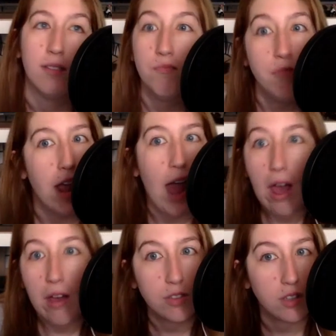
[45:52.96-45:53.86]
they
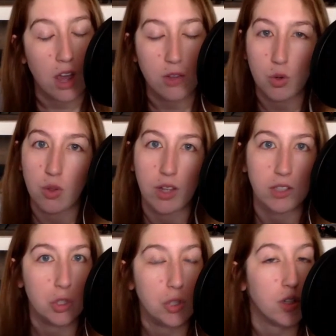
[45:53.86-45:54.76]
have a schedule
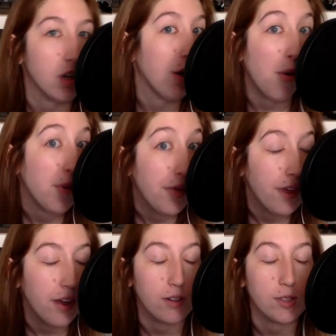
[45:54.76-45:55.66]
that just doesn't go with
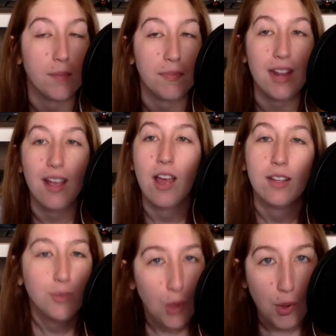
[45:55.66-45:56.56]
it or something,
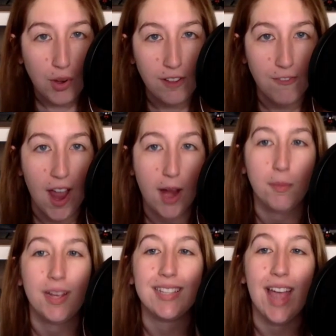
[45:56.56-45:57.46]
totally fine,
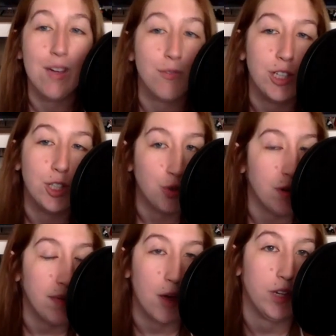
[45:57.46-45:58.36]
because every
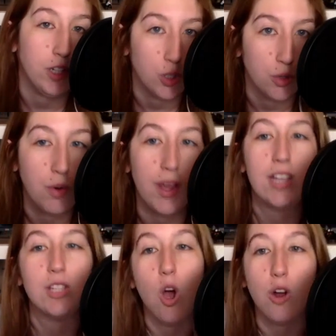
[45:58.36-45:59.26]
stream that we do
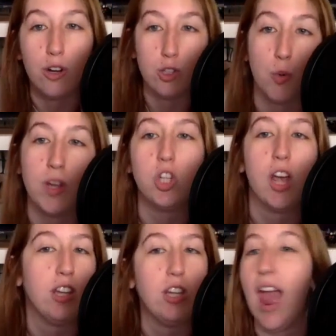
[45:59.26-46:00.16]
is on our Twitch
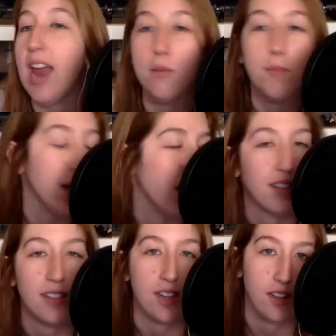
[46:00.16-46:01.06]
and anybody
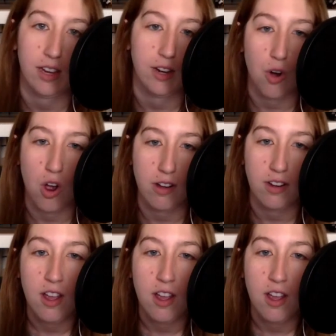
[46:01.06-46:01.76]
can see later on.